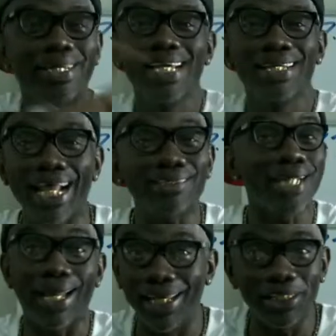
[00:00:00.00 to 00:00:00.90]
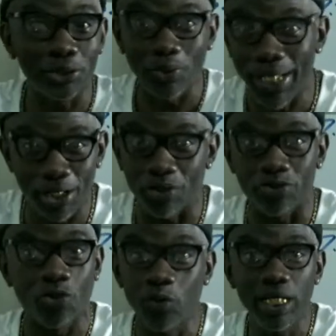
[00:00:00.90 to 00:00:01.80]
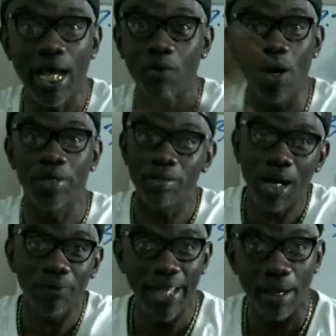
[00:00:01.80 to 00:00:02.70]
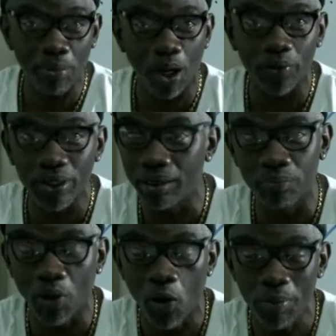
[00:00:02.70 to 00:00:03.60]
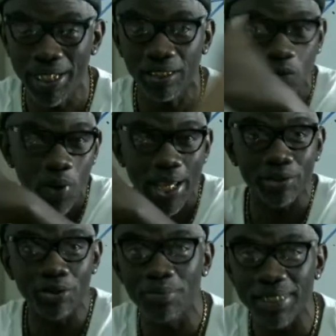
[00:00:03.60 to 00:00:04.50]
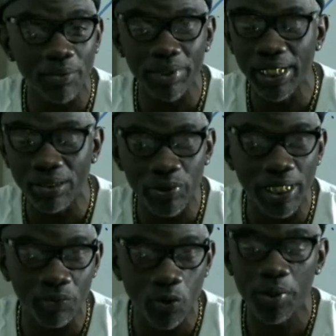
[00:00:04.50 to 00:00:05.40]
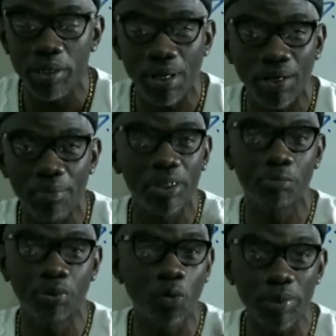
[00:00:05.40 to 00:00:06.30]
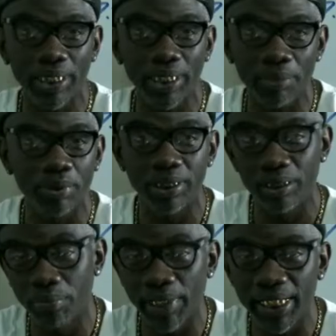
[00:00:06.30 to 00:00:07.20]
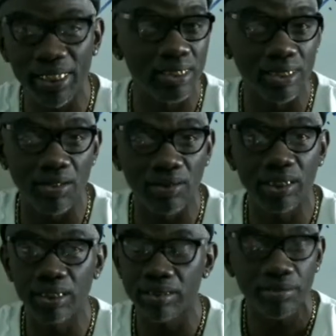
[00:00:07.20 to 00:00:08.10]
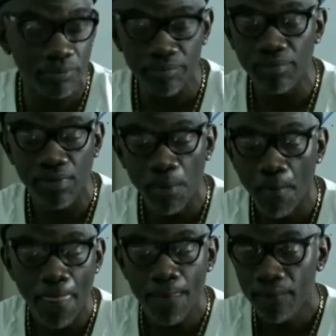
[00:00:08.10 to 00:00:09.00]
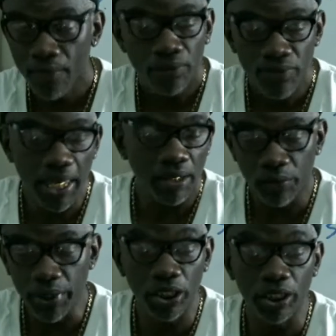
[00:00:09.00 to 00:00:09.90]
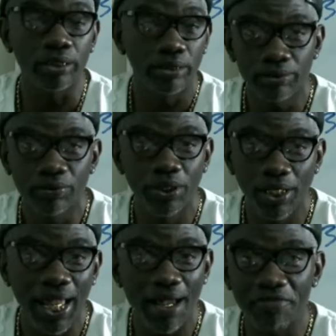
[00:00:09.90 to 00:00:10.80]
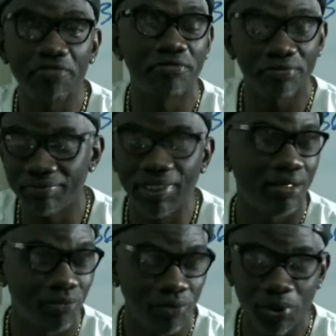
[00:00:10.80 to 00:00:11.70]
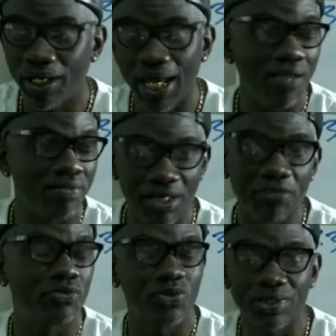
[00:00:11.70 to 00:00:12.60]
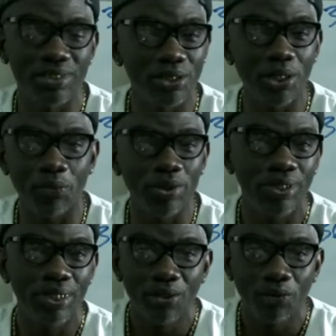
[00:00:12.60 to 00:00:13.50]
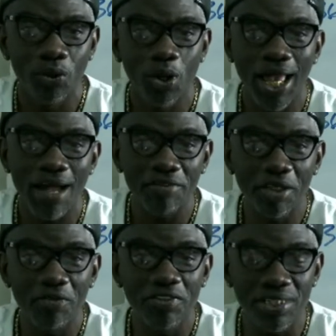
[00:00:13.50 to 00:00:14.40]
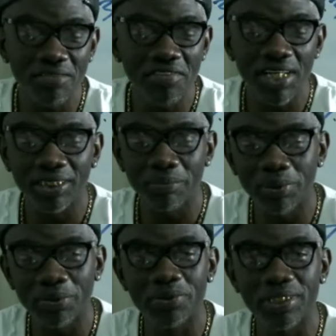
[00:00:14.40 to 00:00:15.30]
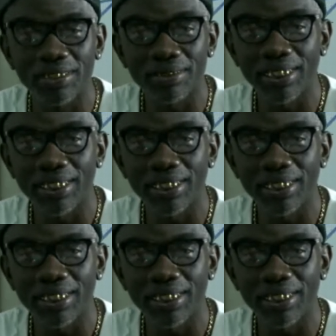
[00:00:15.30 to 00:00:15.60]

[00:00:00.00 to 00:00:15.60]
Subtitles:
that's not an issue here. So we're not worried about that part. We had bromine in the way. You know what I'm saying? We're not worried about how much bromine they put in the bread necessarily because we're good. We're gonna have enough we're gonna have enough sea vegetables and